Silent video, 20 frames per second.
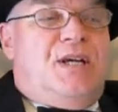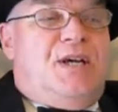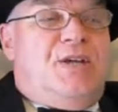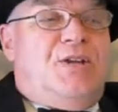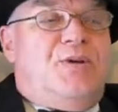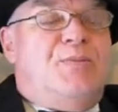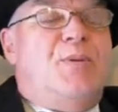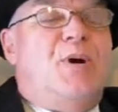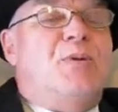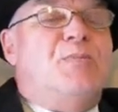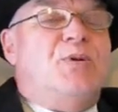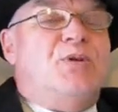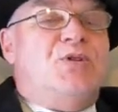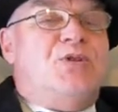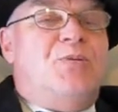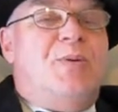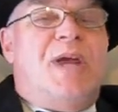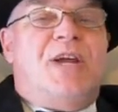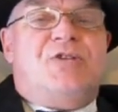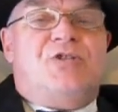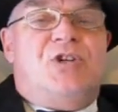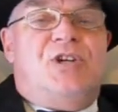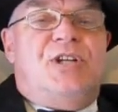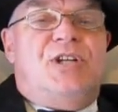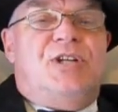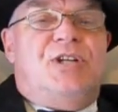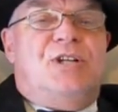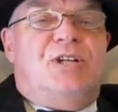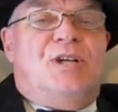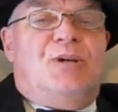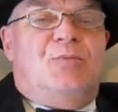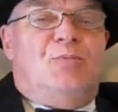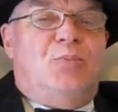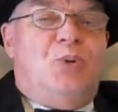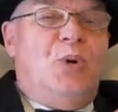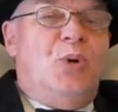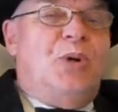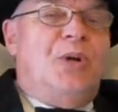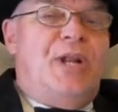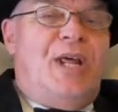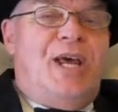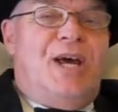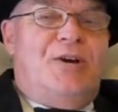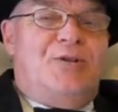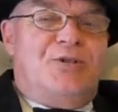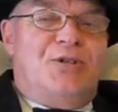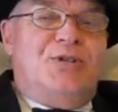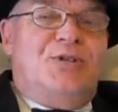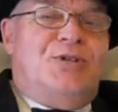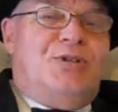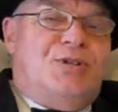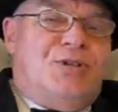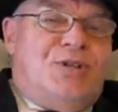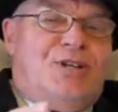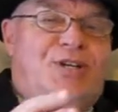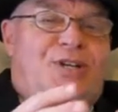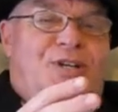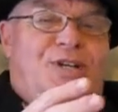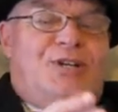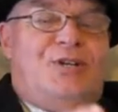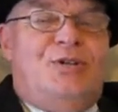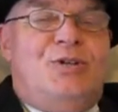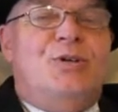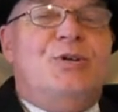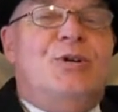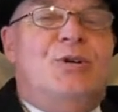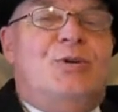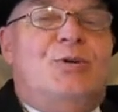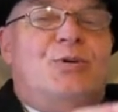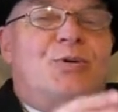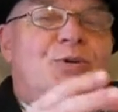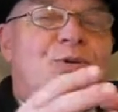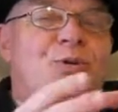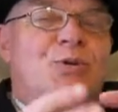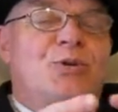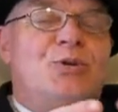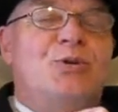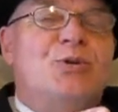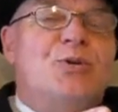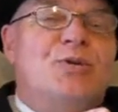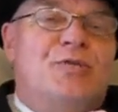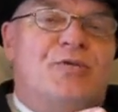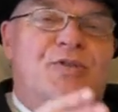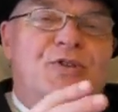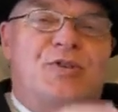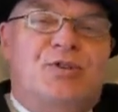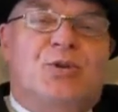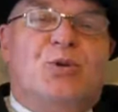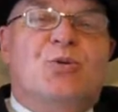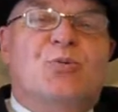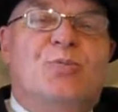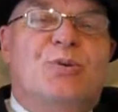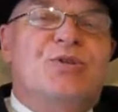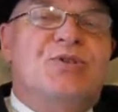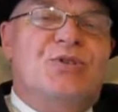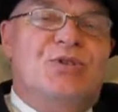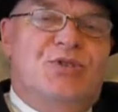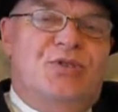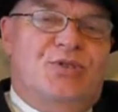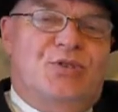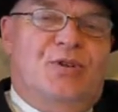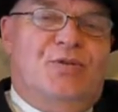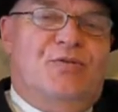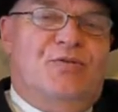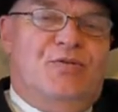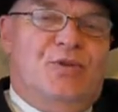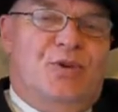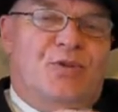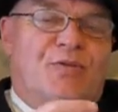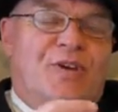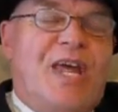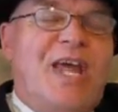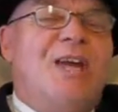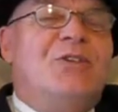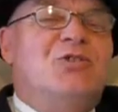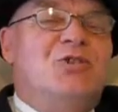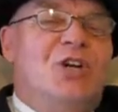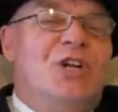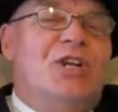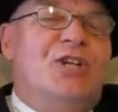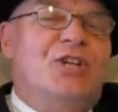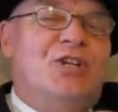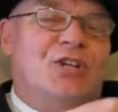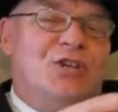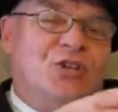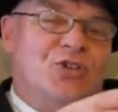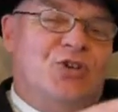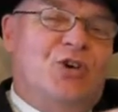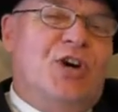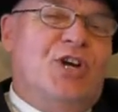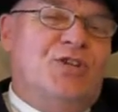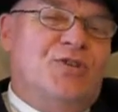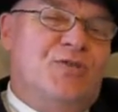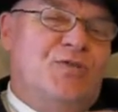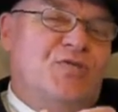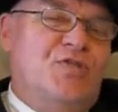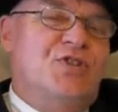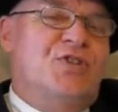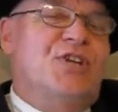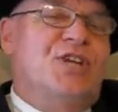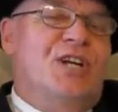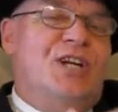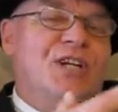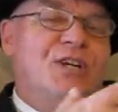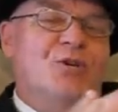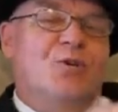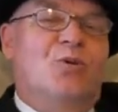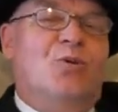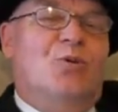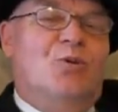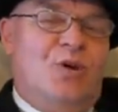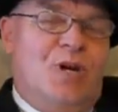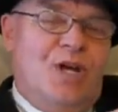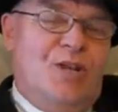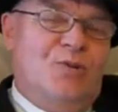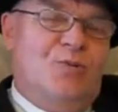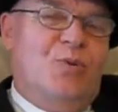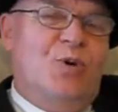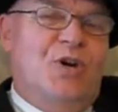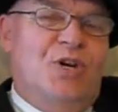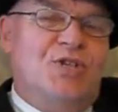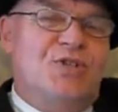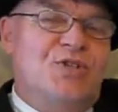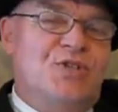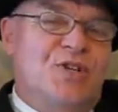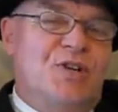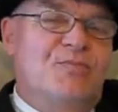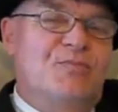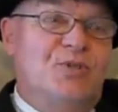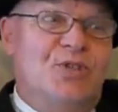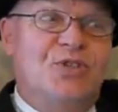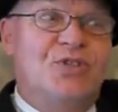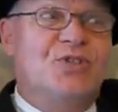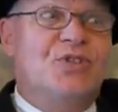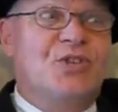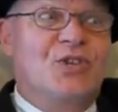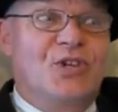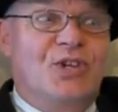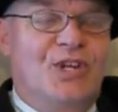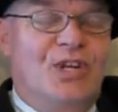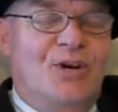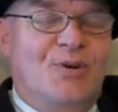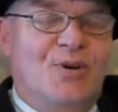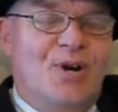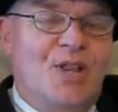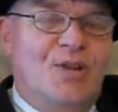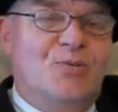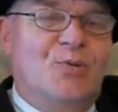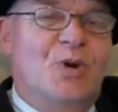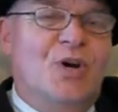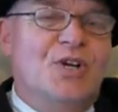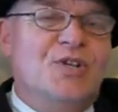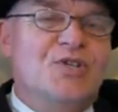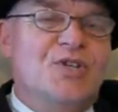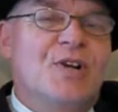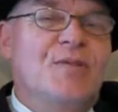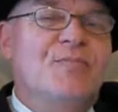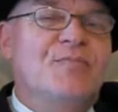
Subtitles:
The moment you actually pull it out and you do the physical business of actually trying to physically or otherwise, digitally or otherwise,